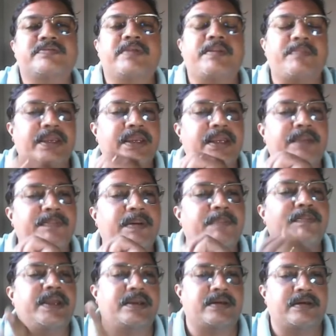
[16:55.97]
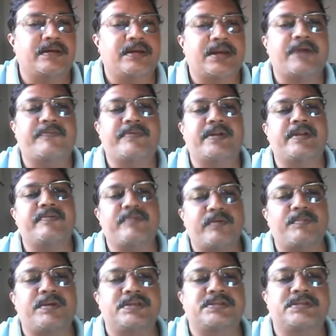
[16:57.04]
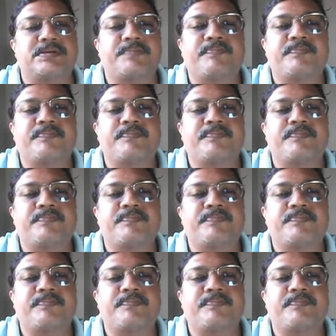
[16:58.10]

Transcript: will make it public after a few months.